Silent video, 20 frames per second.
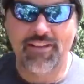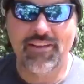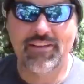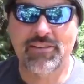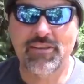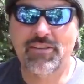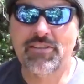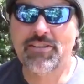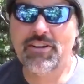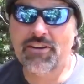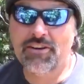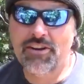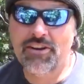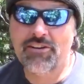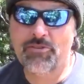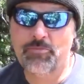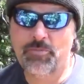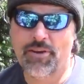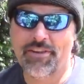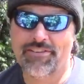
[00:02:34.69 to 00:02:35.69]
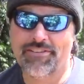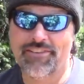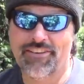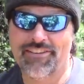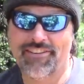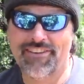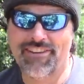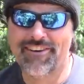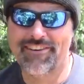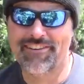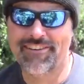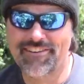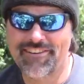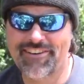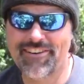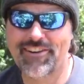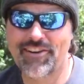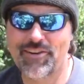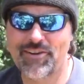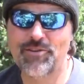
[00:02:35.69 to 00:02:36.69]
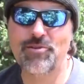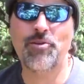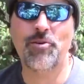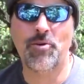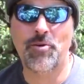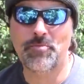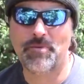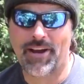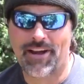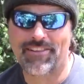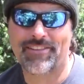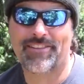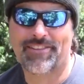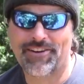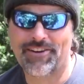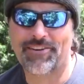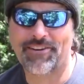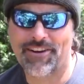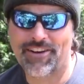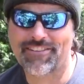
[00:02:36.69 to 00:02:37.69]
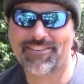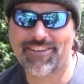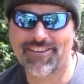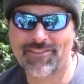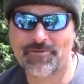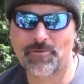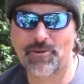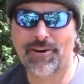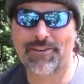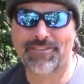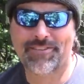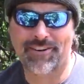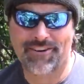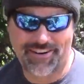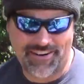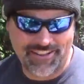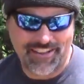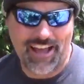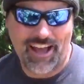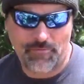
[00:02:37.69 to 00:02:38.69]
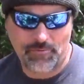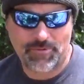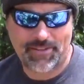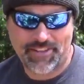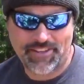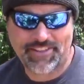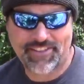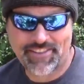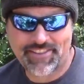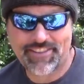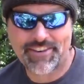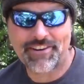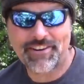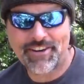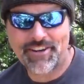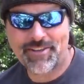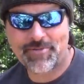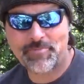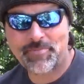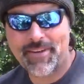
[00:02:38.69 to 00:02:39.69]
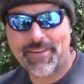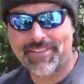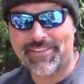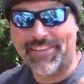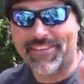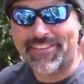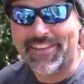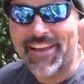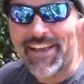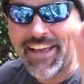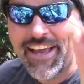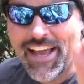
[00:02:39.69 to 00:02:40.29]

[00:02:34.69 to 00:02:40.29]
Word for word: It's a serious business, and you know I'm not serious because I'm already starting to laugh, but this is serious business.